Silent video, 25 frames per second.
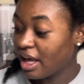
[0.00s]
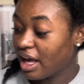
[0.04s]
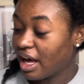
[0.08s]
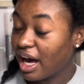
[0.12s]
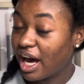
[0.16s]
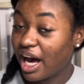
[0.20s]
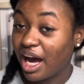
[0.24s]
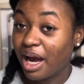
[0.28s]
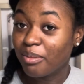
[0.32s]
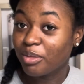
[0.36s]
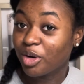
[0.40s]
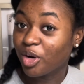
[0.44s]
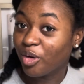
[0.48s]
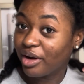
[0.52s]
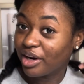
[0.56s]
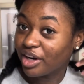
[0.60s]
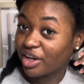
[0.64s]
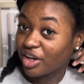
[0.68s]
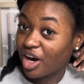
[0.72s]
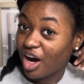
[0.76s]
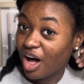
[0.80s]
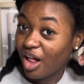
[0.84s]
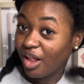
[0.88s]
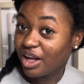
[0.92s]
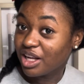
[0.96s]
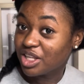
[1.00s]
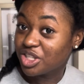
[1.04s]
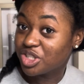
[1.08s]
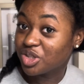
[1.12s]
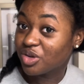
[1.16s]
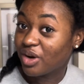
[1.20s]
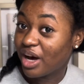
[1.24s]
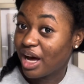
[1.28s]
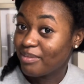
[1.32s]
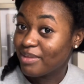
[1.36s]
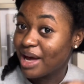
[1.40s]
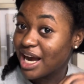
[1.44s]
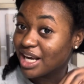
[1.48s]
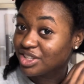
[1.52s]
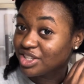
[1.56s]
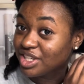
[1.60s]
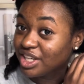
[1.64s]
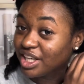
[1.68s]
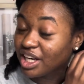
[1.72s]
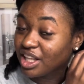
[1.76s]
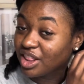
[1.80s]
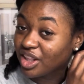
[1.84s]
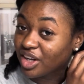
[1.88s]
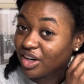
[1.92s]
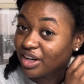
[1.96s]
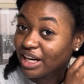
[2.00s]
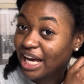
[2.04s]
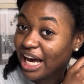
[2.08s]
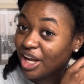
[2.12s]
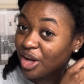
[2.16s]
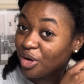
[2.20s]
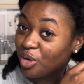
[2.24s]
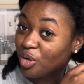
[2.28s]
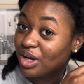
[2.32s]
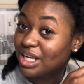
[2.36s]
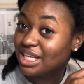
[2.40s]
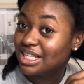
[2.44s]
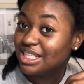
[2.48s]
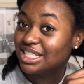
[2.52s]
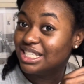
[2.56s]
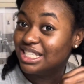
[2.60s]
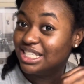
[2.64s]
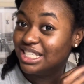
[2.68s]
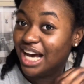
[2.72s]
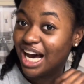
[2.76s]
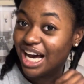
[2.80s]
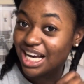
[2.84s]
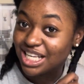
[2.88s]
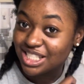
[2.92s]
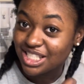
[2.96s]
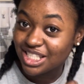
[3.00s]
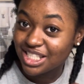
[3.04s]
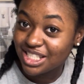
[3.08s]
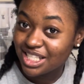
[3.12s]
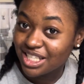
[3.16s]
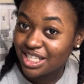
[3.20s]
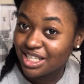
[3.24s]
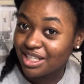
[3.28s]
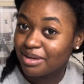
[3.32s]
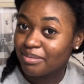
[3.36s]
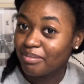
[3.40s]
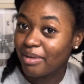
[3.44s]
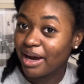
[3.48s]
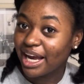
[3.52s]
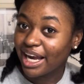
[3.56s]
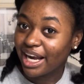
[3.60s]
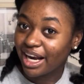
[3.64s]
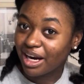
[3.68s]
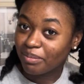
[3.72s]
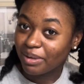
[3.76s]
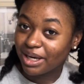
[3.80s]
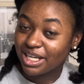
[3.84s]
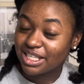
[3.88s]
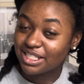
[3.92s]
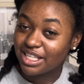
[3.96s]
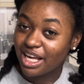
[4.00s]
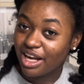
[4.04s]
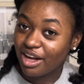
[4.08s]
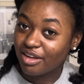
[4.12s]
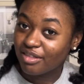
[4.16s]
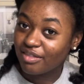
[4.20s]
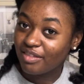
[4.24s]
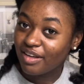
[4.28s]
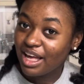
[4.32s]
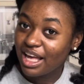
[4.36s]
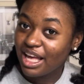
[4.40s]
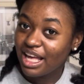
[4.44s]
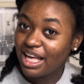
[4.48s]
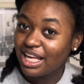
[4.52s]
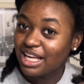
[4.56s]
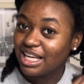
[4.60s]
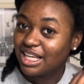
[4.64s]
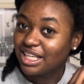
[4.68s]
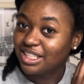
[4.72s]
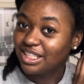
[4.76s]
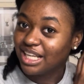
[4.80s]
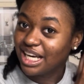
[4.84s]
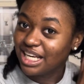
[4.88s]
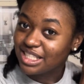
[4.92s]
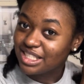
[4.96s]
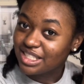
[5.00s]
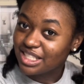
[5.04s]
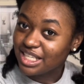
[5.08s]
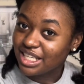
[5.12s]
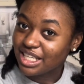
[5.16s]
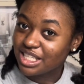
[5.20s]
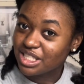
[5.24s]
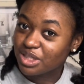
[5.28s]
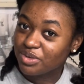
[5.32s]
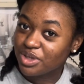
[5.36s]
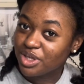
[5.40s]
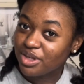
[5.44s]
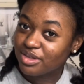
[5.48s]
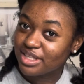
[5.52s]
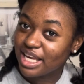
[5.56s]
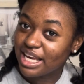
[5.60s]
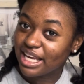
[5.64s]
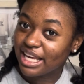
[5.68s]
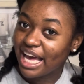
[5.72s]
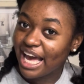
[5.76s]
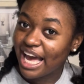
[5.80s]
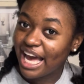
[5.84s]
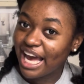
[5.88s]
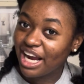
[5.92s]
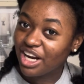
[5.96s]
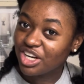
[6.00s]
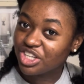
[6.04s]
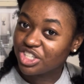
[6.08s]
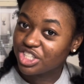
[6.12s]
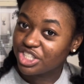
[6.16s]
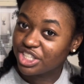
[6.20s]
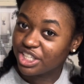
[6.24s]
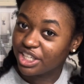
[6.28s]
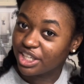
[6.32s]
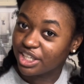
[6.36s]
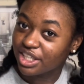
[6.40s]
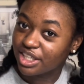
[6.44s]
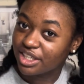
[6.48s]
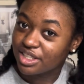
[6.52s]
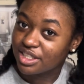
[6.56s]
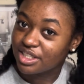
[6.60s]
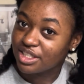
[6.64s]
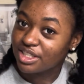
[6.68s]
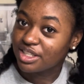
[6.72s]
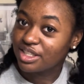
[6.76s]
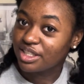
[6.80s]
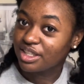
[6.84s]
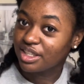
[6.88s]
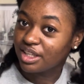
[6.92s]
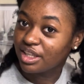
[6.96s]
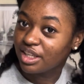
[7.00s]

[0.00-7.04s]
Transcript: I'm going to college, so I'm actually going to learn how to dust my hair myself. Dusting is when you take hair shears.